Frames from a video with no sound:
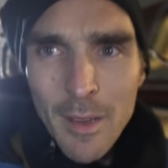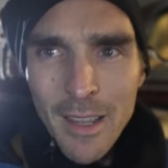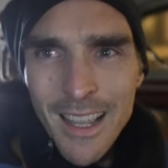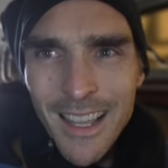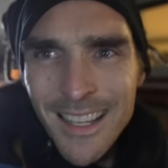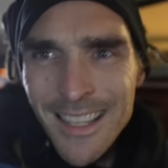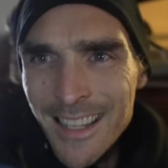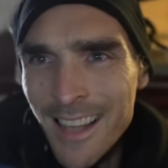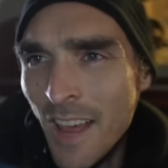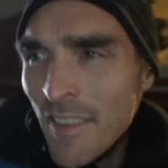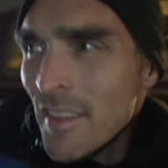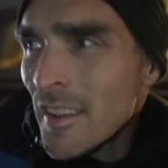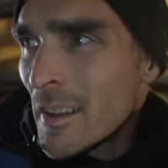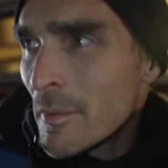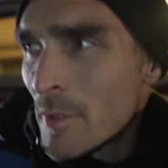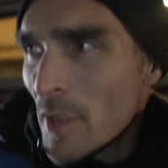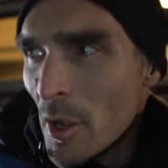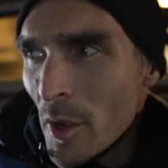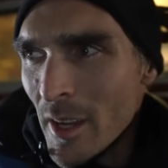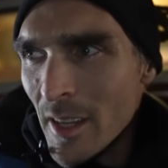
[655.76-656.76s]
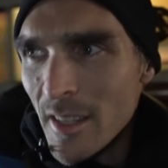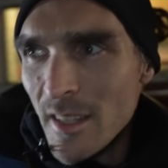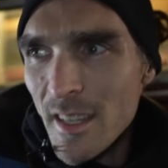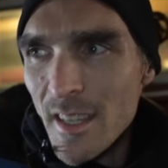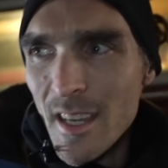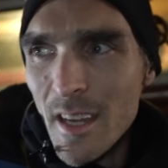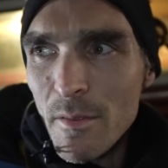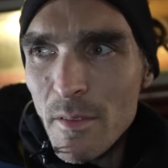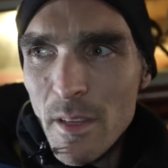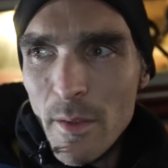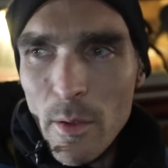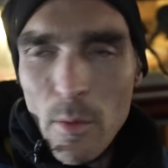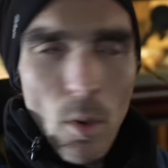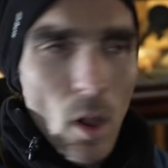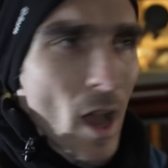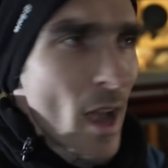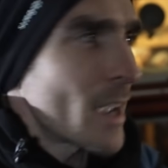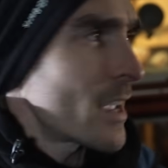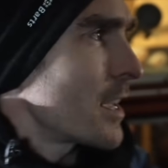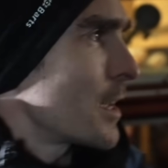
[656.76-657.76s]
because nothing I'm doing seems to be
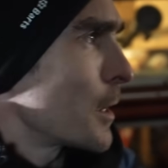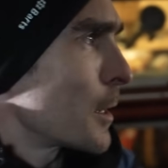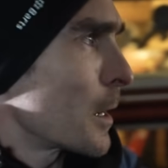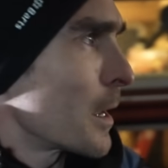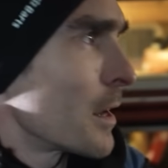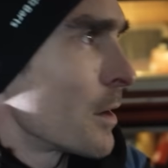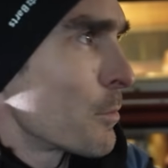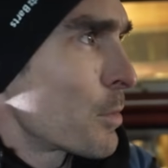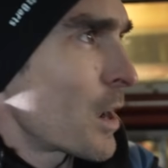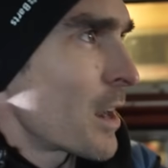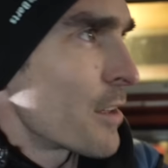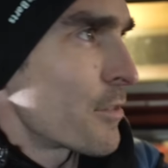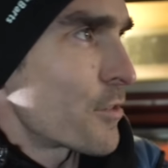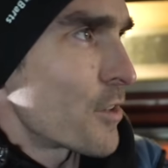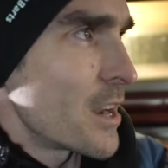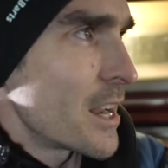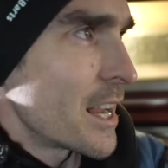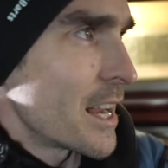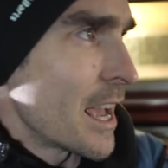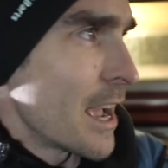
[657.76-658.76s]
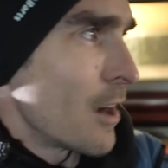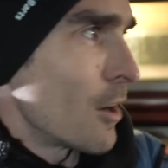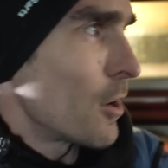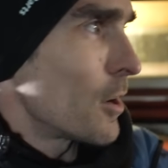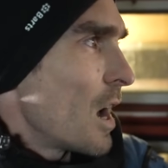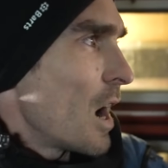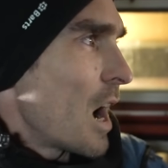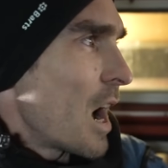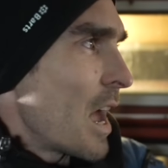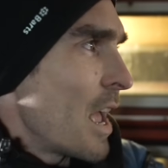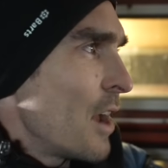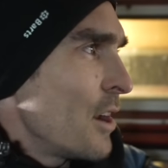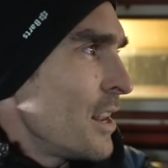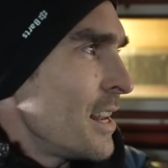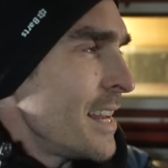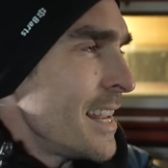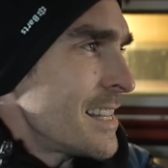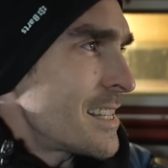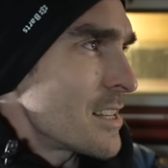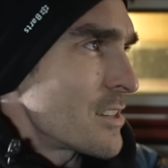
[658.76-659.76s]
working and I'm kind of freaking out. I only
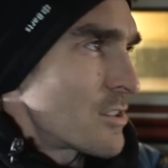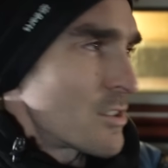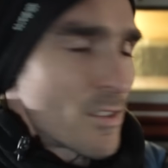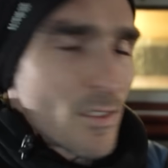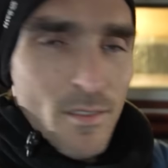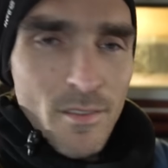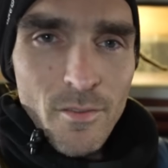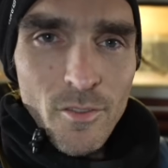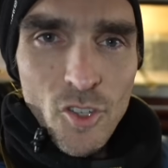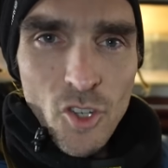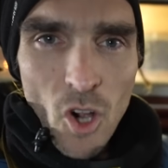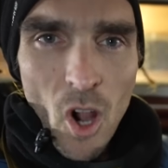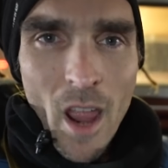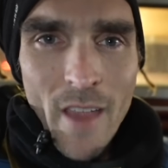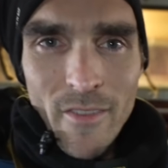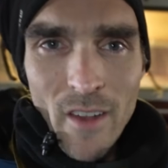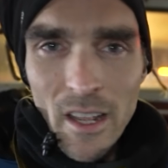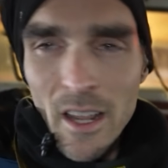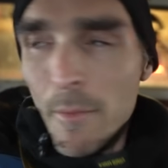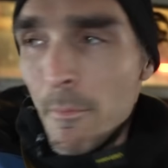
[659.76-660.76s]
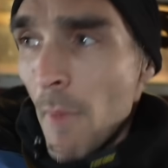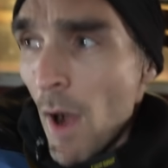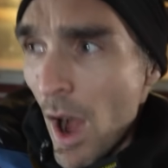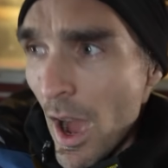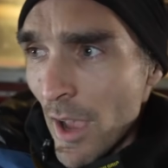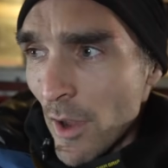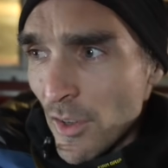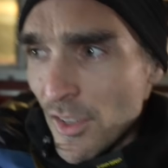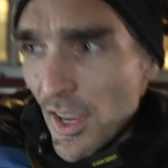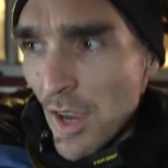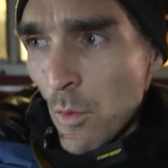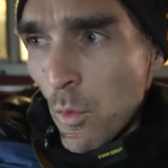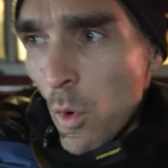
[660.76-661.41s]
need to drive like a mile. So